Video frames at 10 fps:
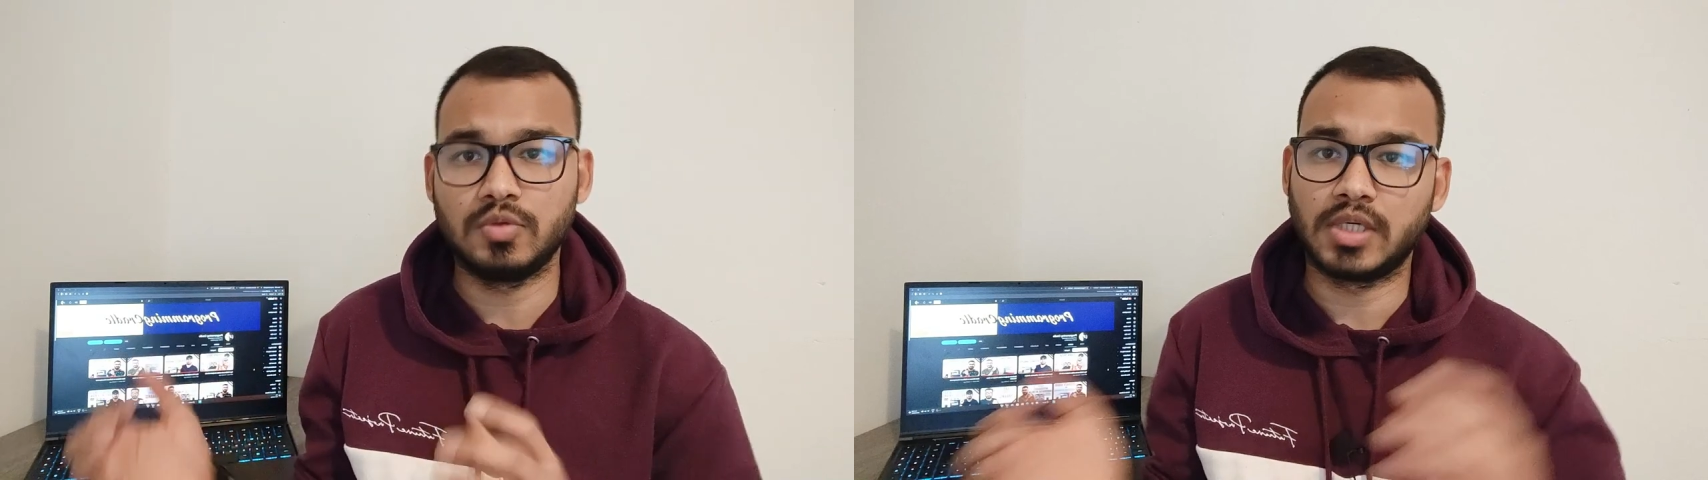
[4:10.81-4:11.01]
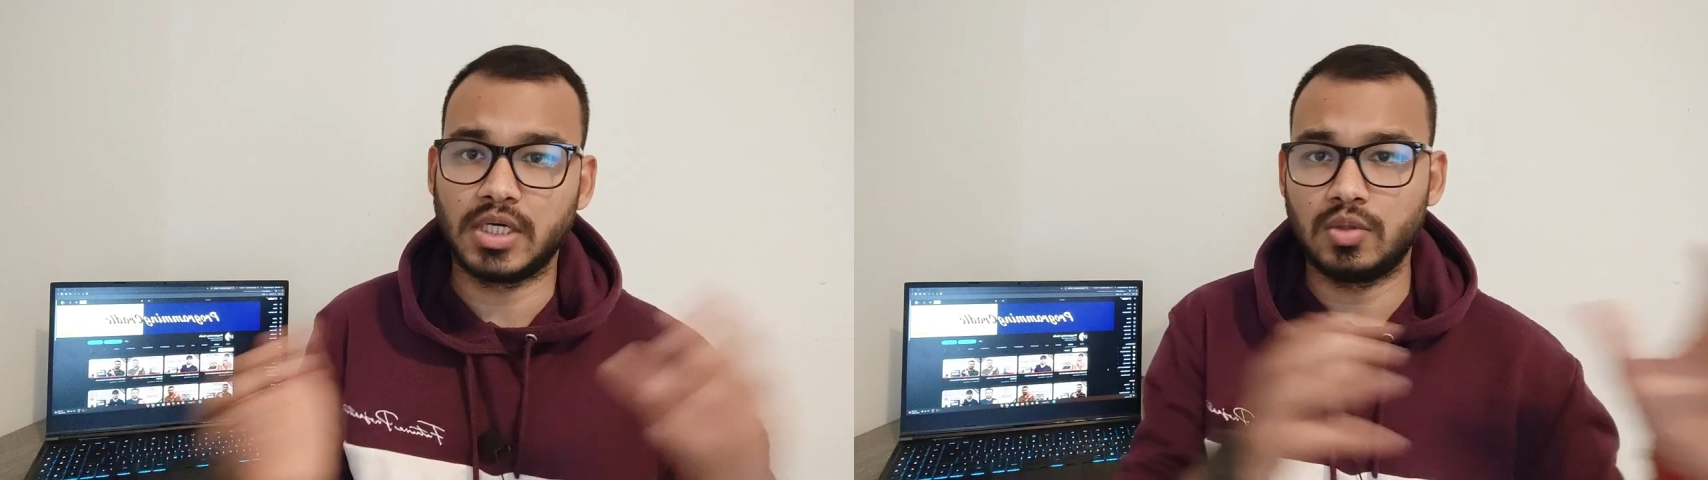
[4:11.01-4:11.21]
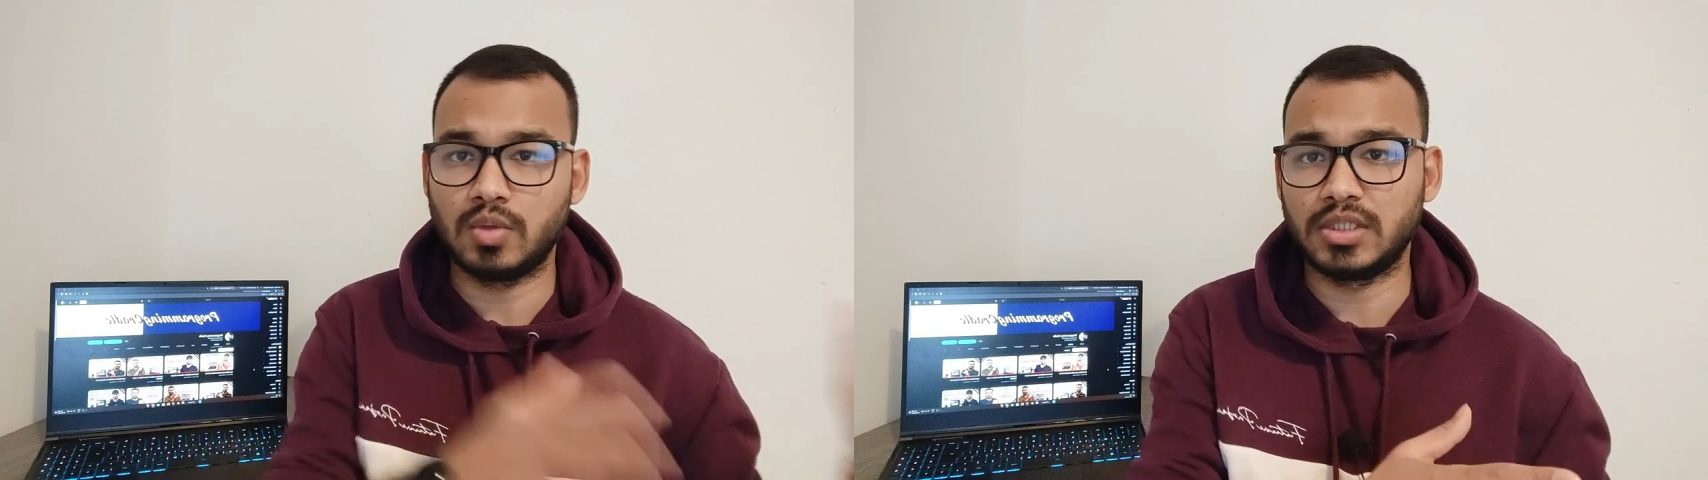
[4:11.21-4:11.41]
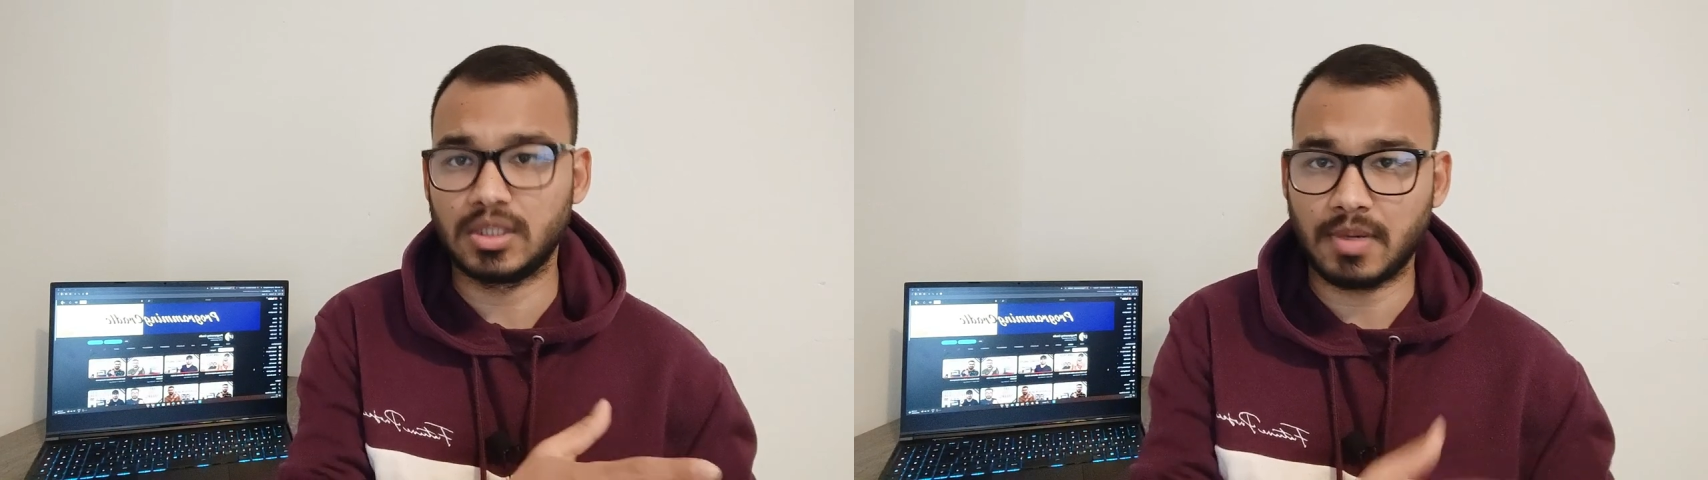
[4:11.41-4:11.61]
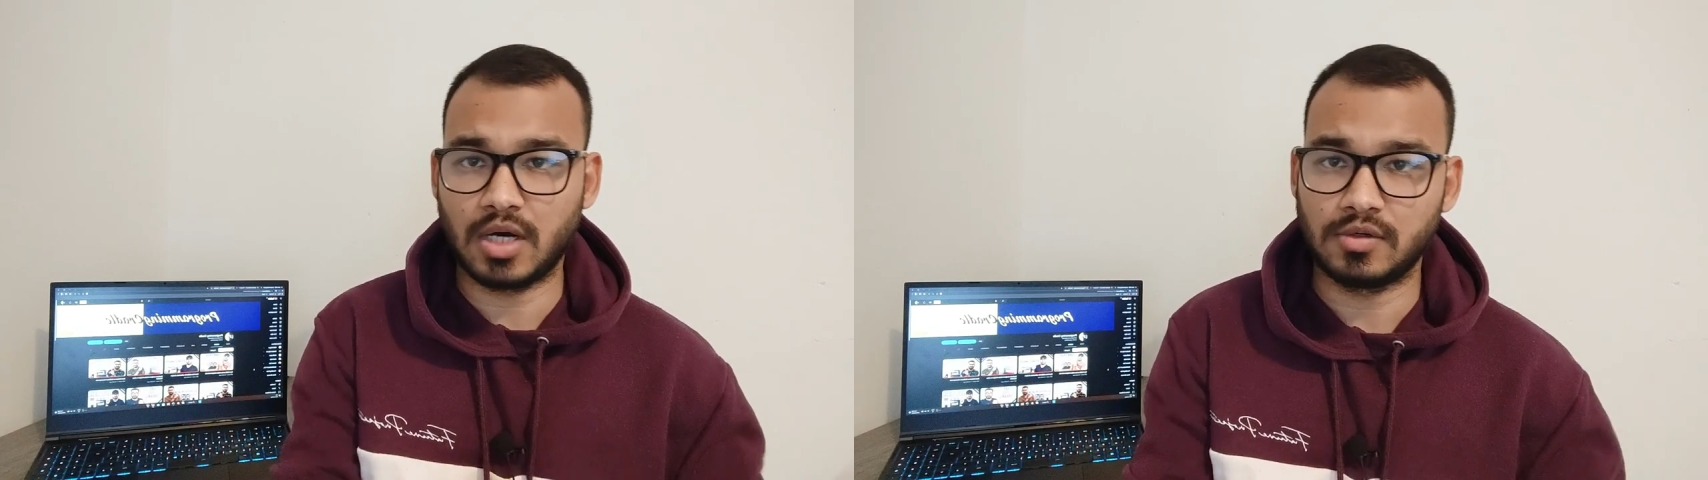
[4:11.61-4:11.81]
UK to
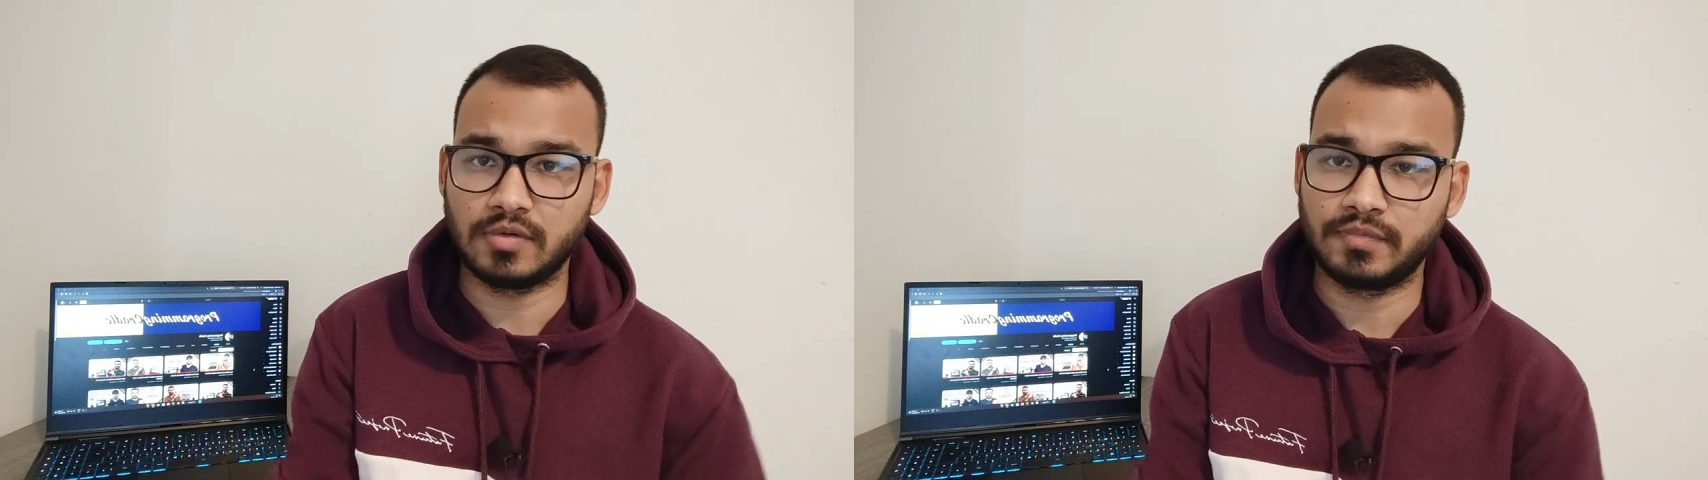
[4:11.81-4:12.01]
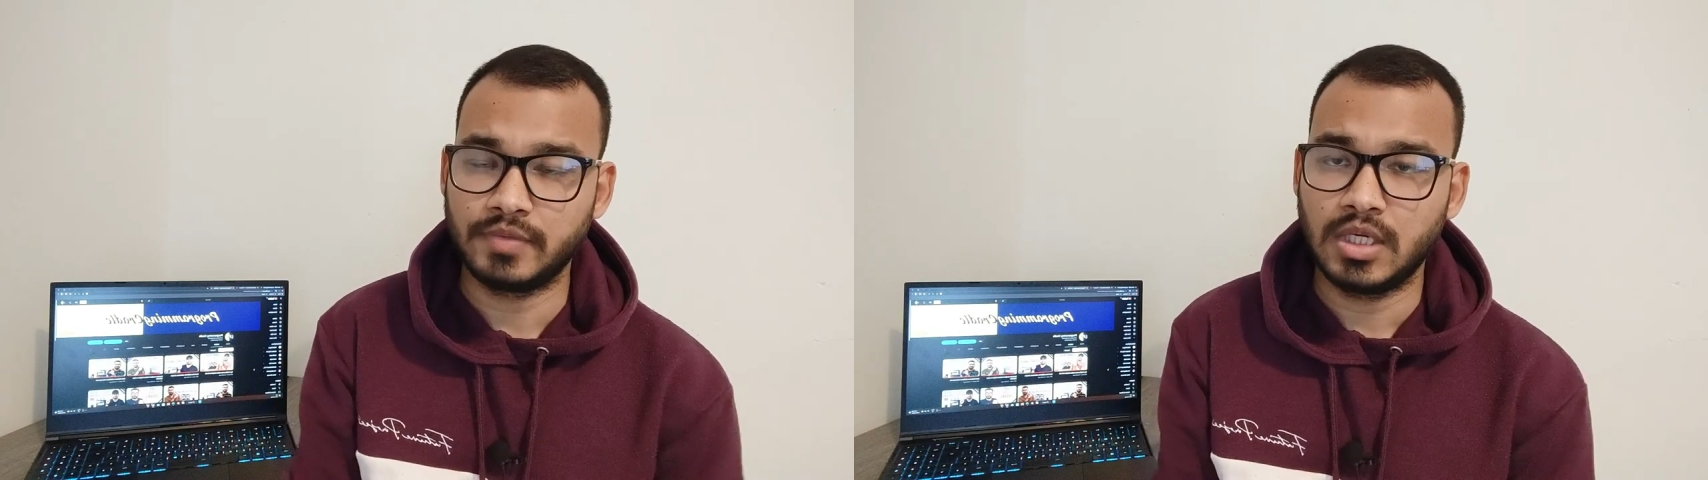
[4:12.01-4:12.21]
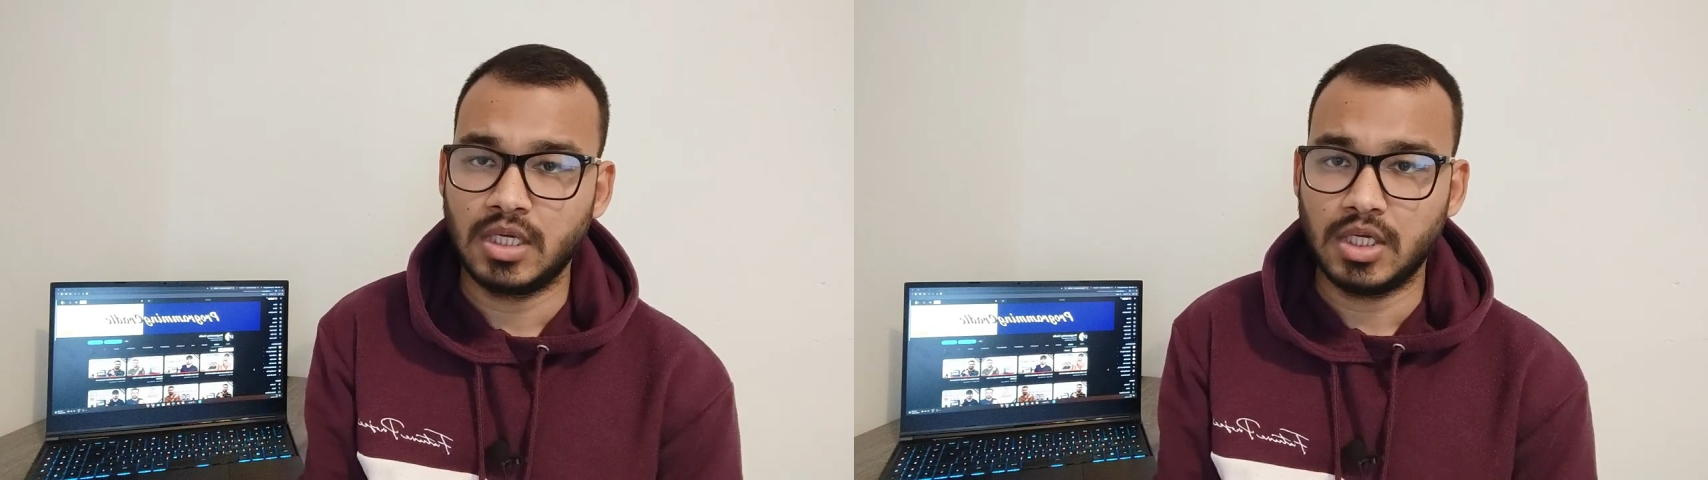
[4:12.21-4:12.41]
other part of